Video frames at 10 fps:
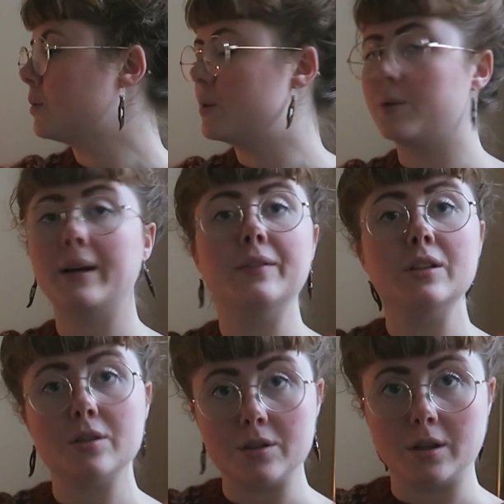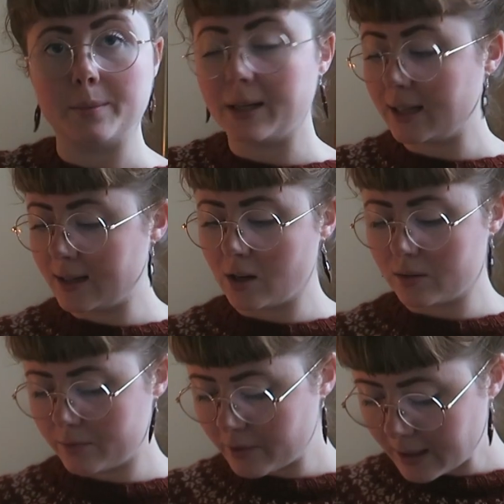we're driving to Germany
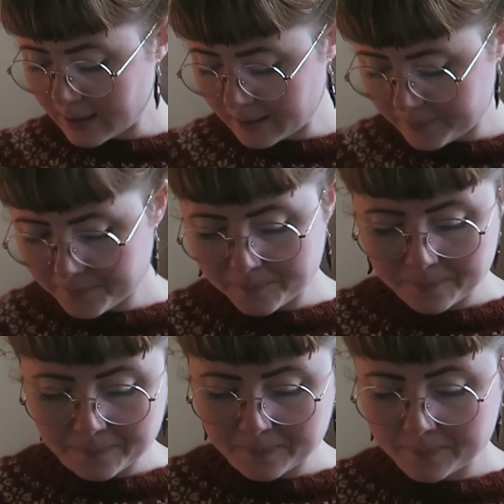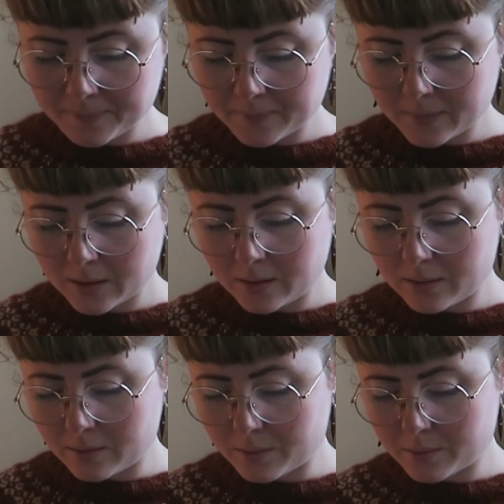on Friday,
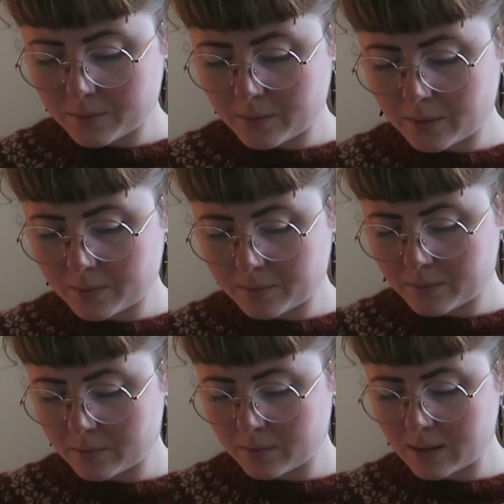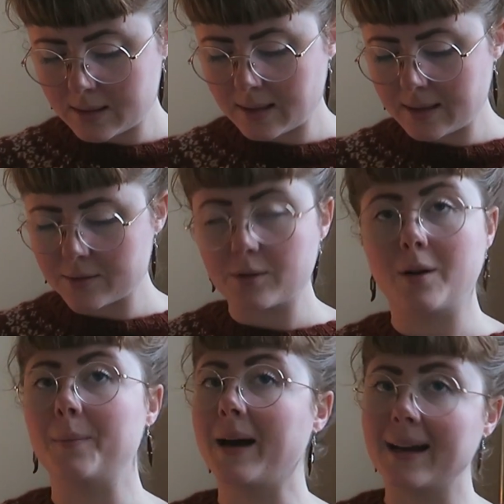so you know, it's nice to
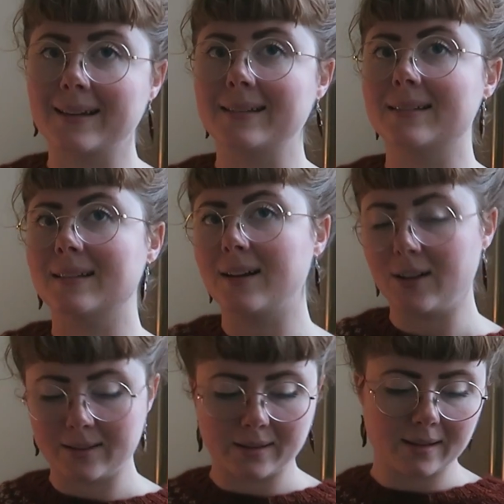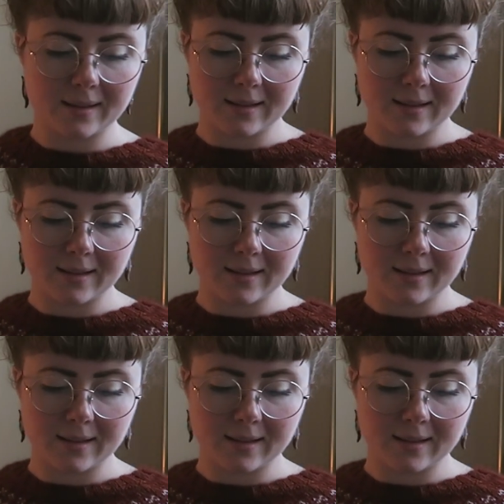come back and all the